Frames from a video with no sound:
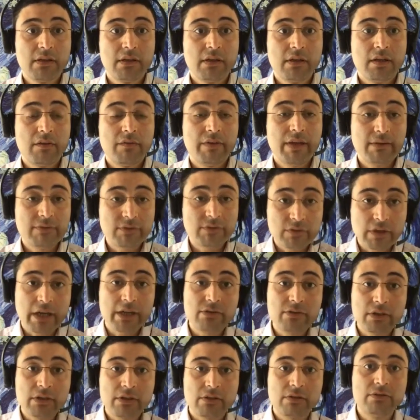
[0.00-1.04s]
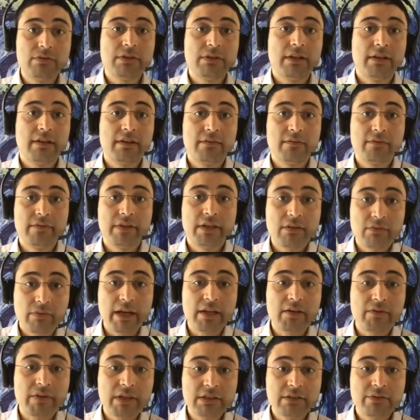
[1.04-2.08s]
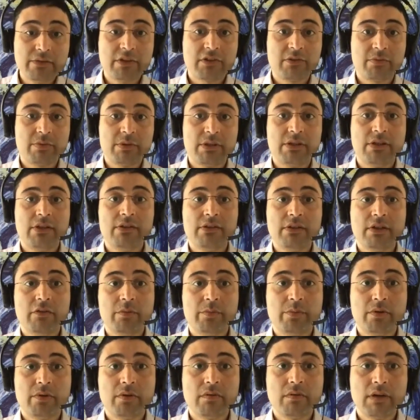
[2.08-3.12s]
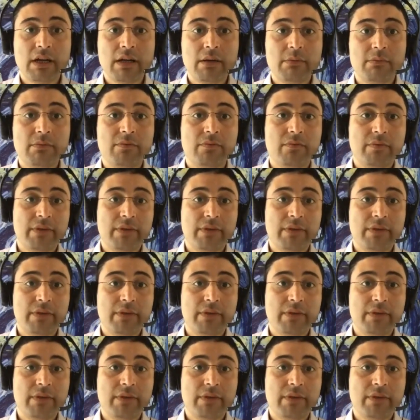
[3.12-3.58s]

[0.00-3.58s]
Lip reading: We have tried to include a very wide range of expertise in our program.